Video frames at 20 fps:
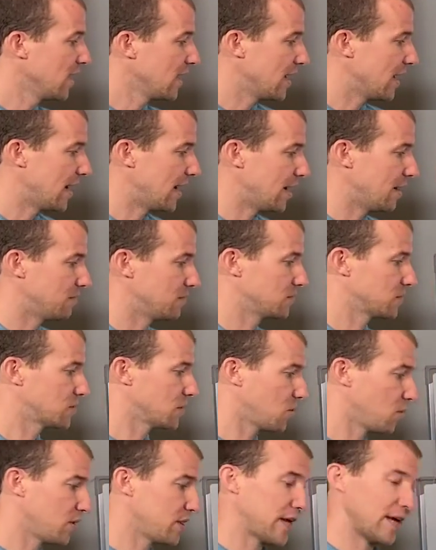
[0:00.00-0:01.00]

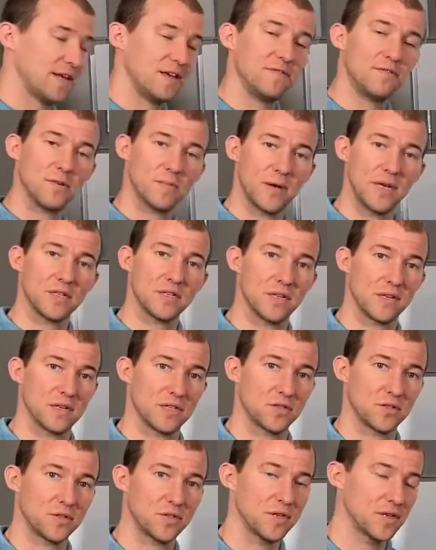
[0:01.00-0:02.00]
So when that inflammation
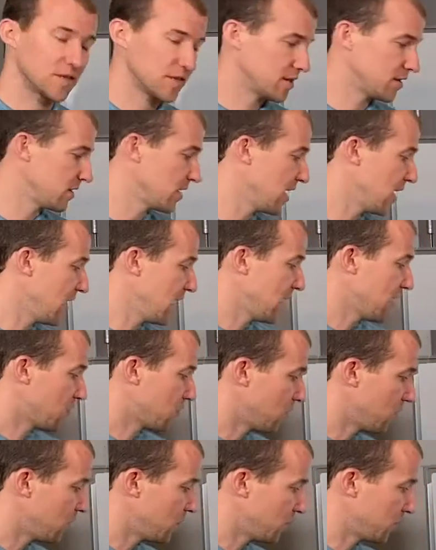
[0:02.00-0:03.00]
gets triggered,
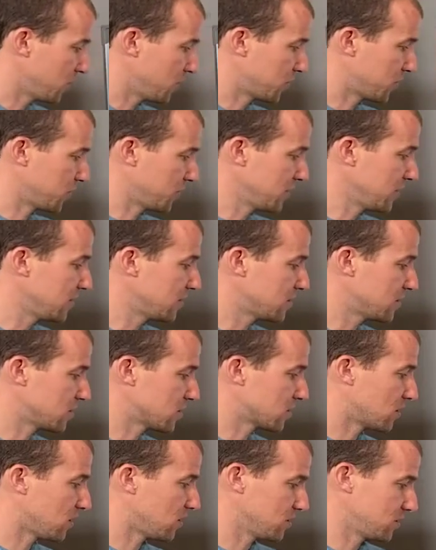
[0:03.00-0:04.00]
what we release
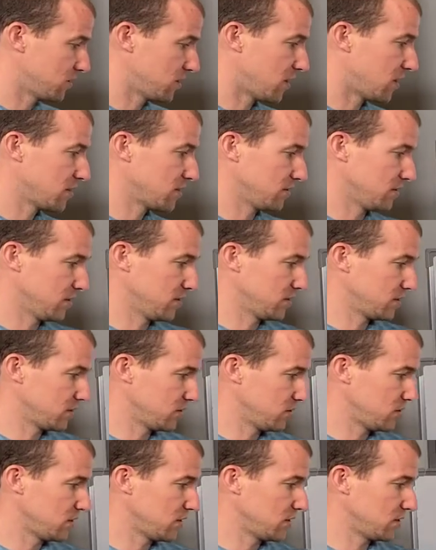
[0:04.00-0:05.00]
is called zonulin. So
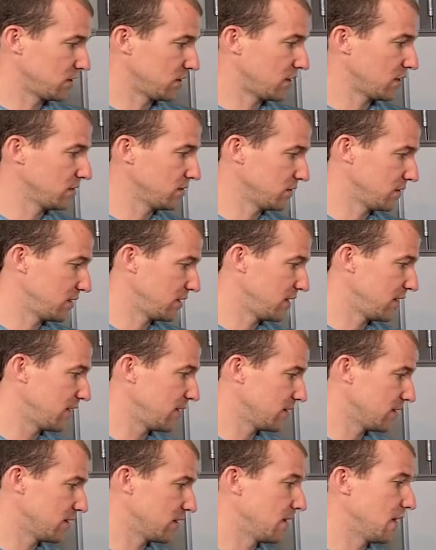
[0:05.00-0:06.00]
you see zonulin
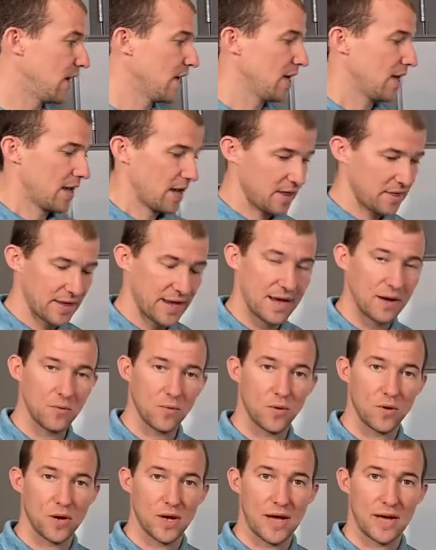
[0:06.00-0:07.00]
here, and that
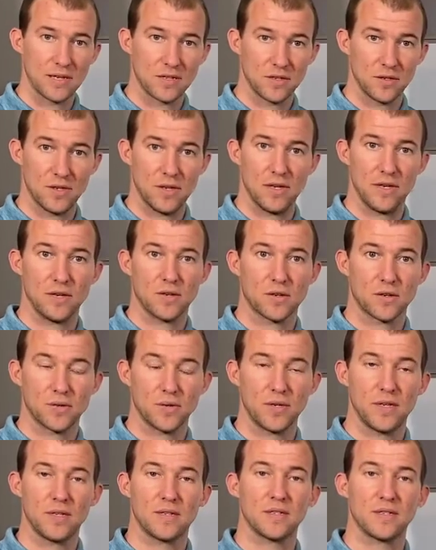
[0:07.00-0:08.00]
will actually
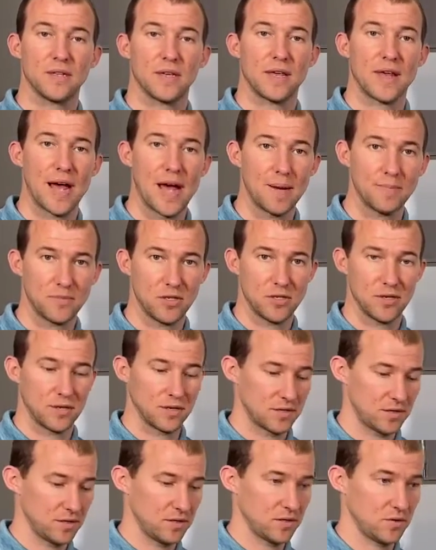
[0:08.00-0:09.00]
increase the gap
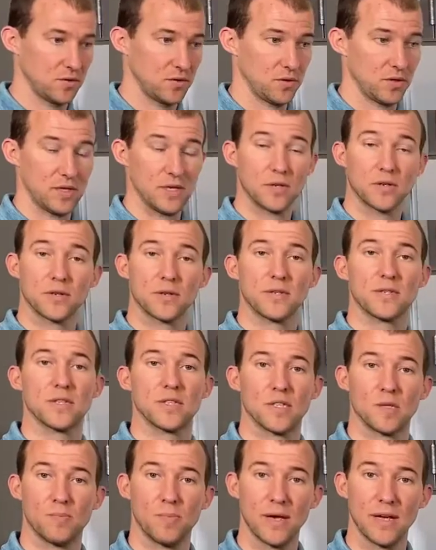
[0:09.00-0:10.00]
junctions. So it will increase
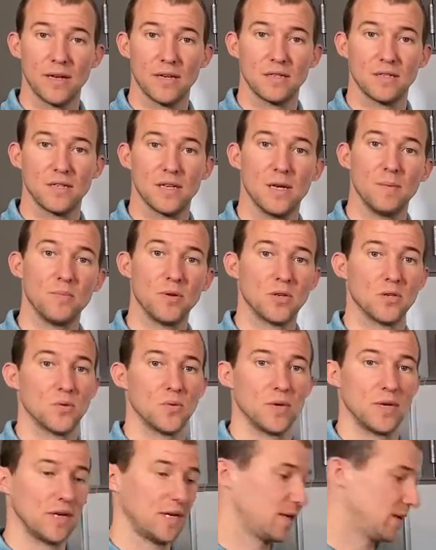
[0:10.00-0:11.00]
the space in
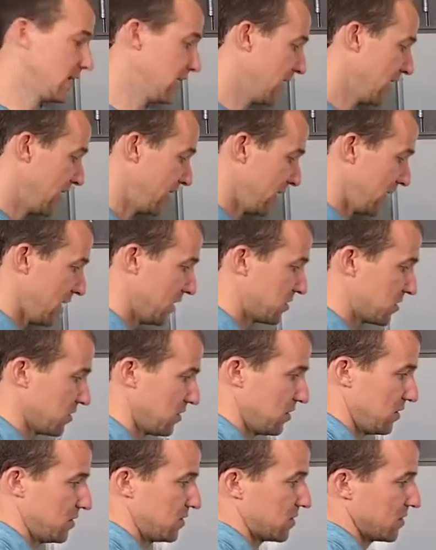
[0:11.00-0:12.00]
between each
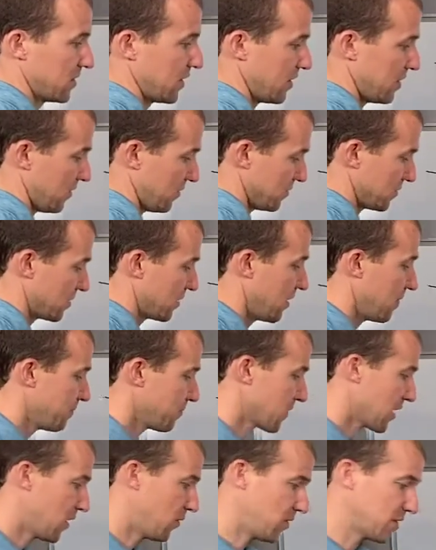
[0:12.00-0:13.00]
of these cells.
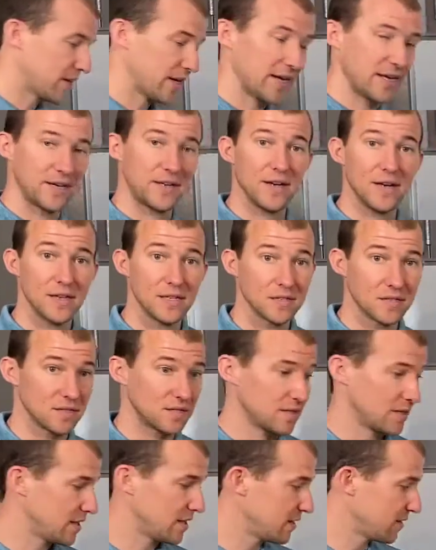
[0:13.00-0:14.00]
And what that does
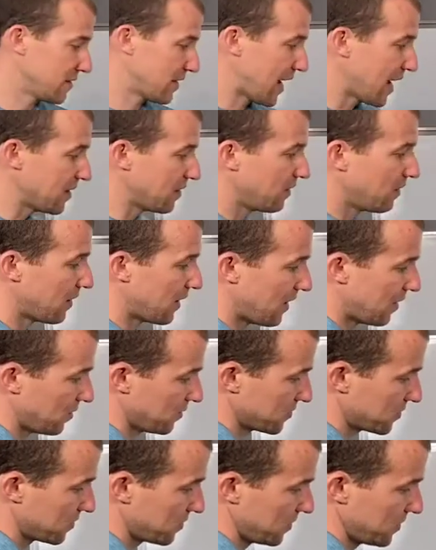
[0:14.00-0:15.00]
is that
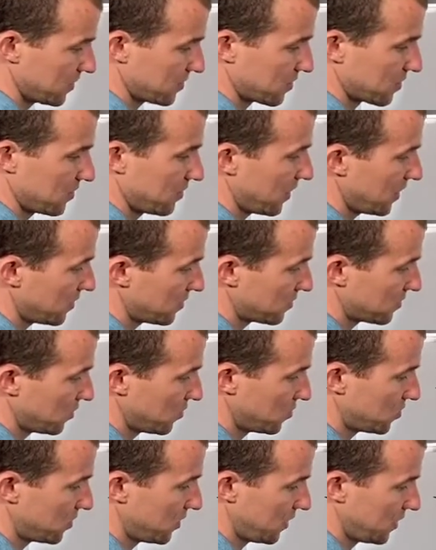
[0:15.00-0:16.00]
allows this
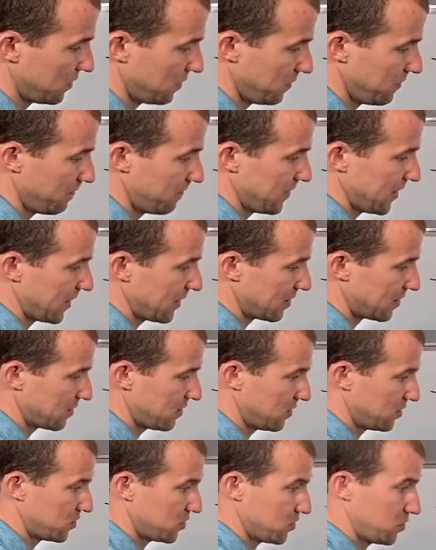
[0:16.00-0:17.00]
gut-associated lymphatic
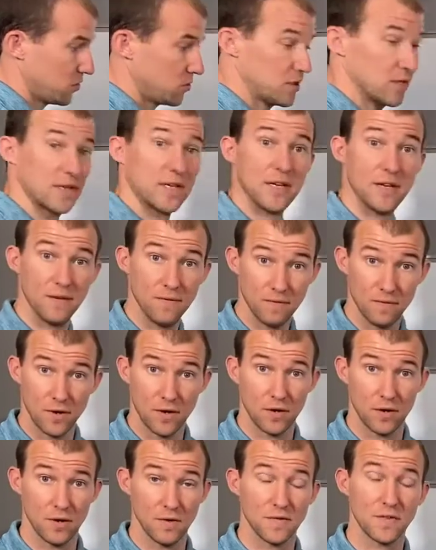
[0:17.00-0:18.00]
tissue to get
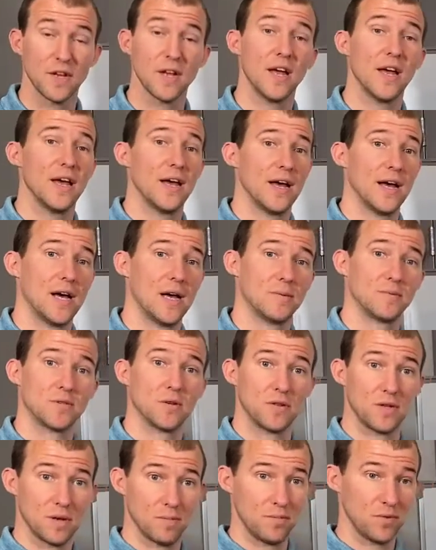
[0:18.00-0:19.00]
involved.
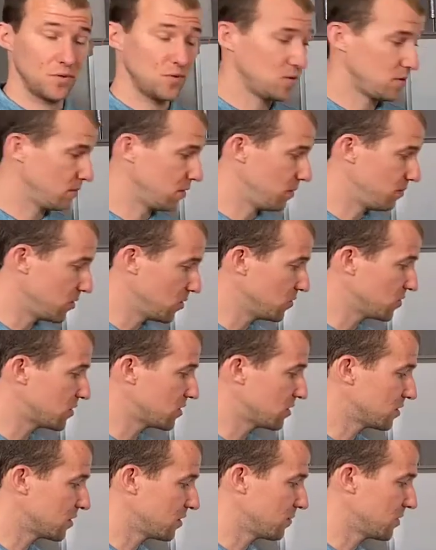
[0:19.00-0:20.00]
So the immune
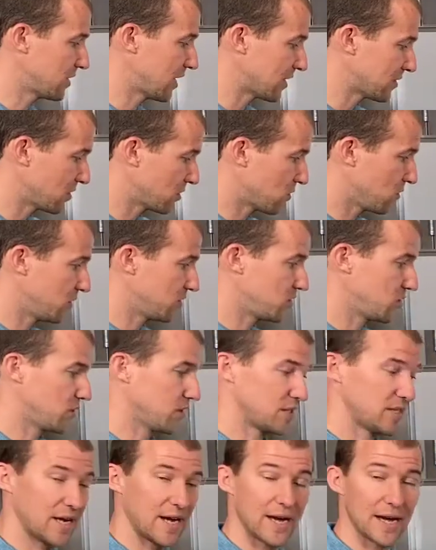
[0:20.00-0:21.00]
system is actually going to
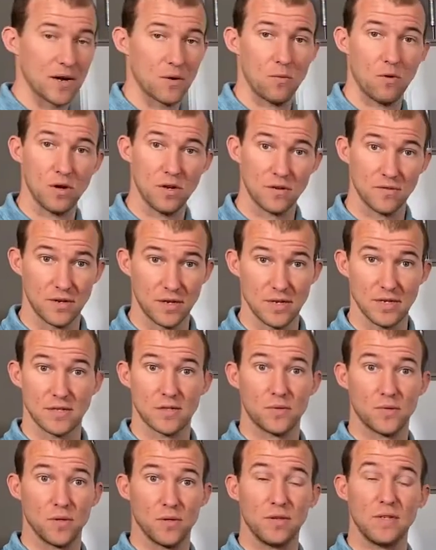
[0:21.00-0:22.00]
attack whatever
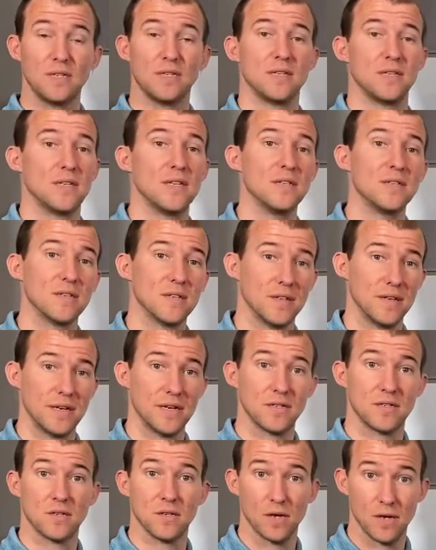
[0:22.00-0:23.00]
gets released into
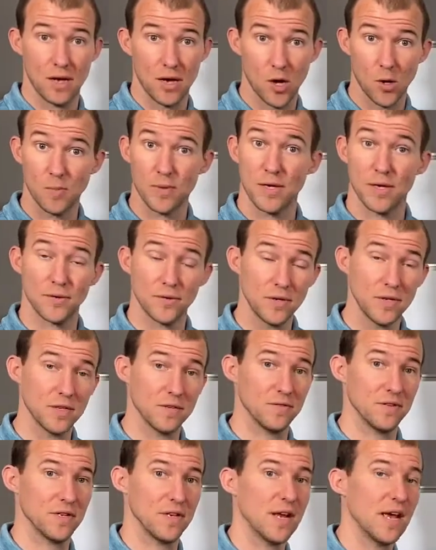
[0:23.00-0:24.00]
there to help get rid
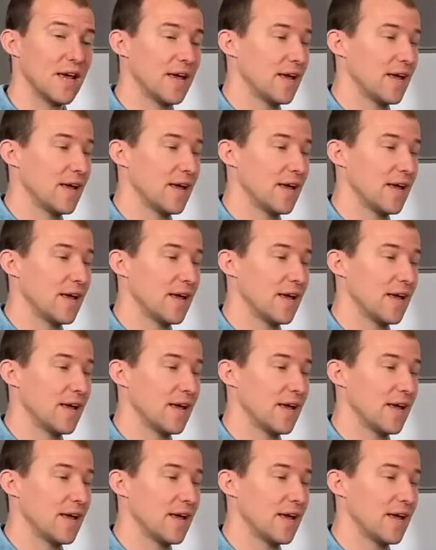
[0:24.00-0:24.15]
of it.